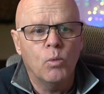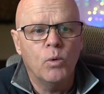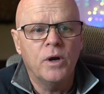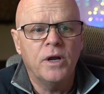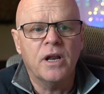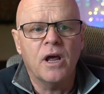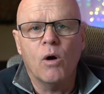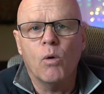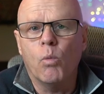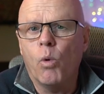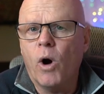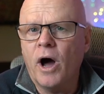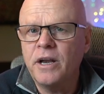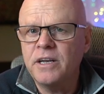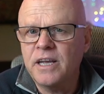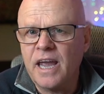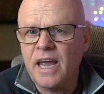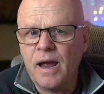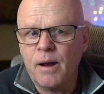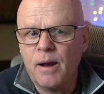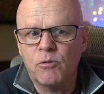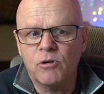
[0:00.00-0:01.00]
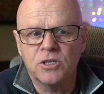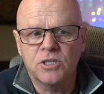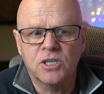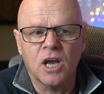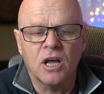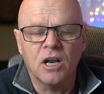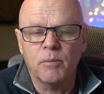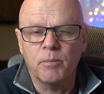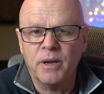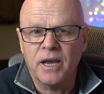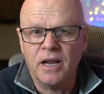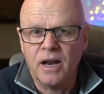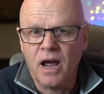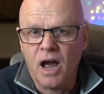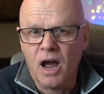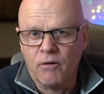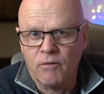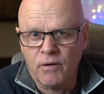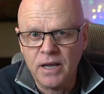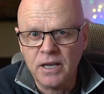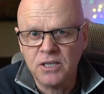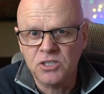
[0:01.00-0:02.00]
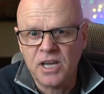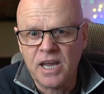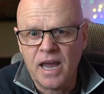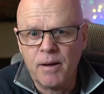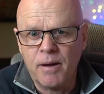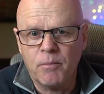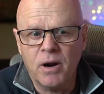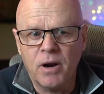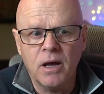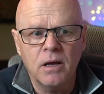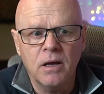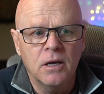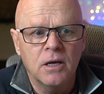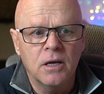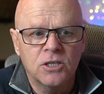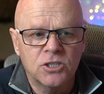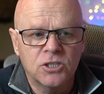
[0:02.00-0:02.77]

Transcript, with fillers: We know one camera is going to be an RX camera.